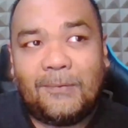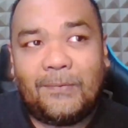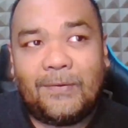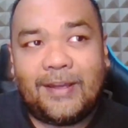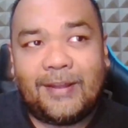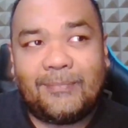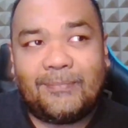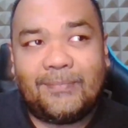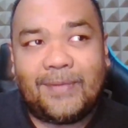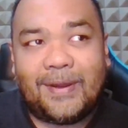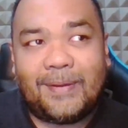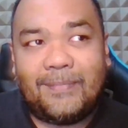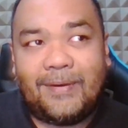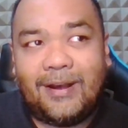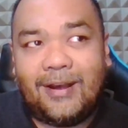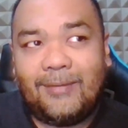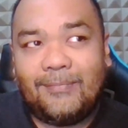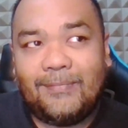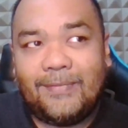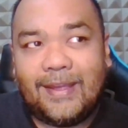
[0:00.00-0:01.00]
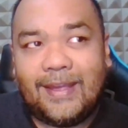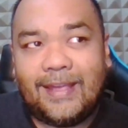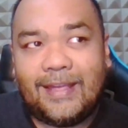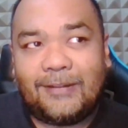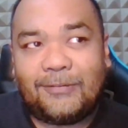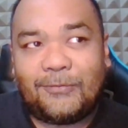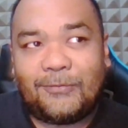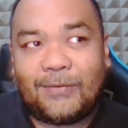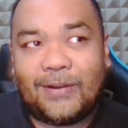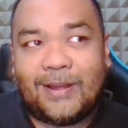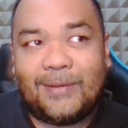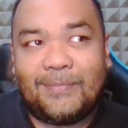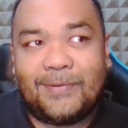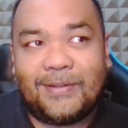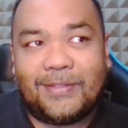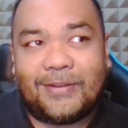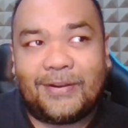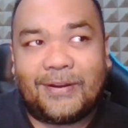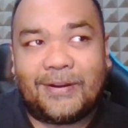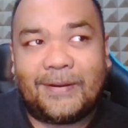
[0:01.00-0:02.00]
when my mom and
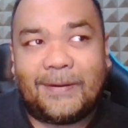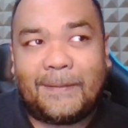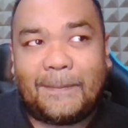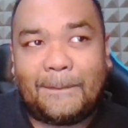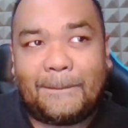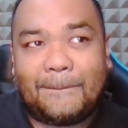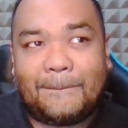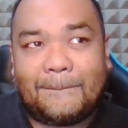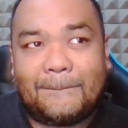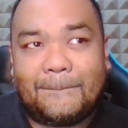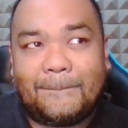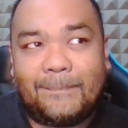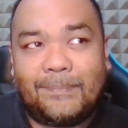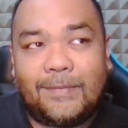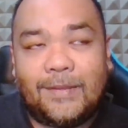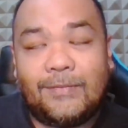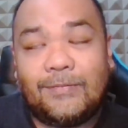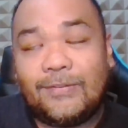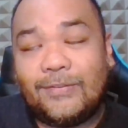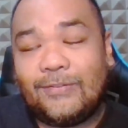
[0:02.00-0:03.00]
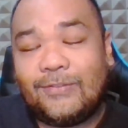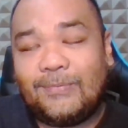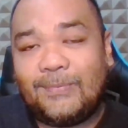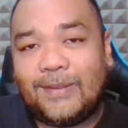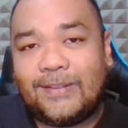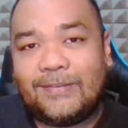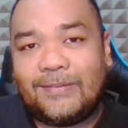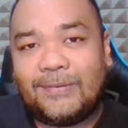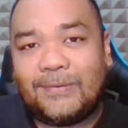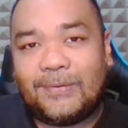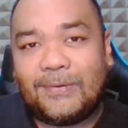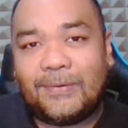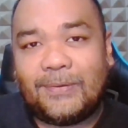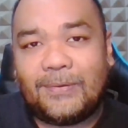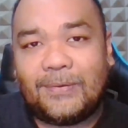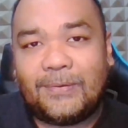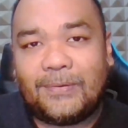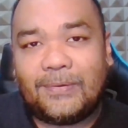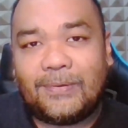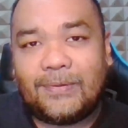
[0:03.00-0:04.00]
grandmother introduced me
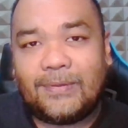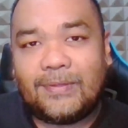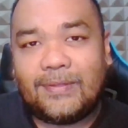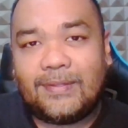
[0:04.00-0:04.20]
to